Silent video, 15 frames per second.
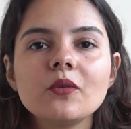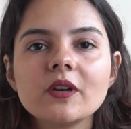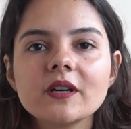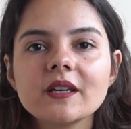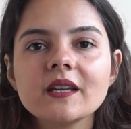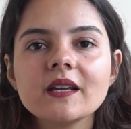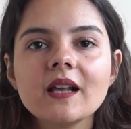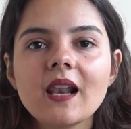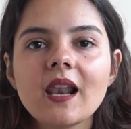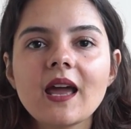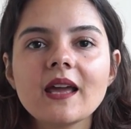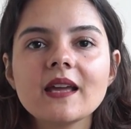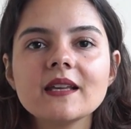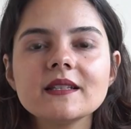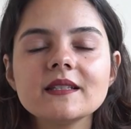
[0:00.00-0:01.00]
working
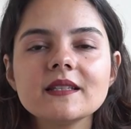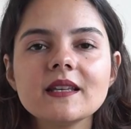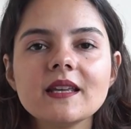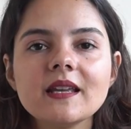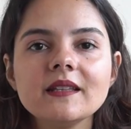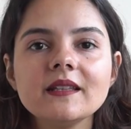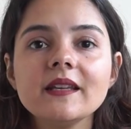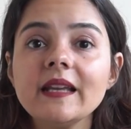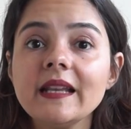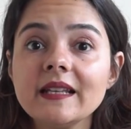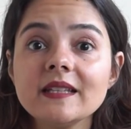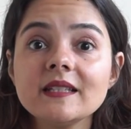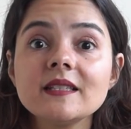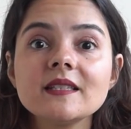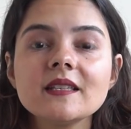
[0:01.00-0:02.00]
class and the
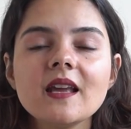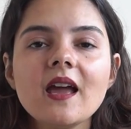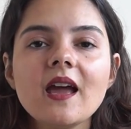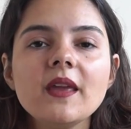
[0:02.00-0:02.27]
elites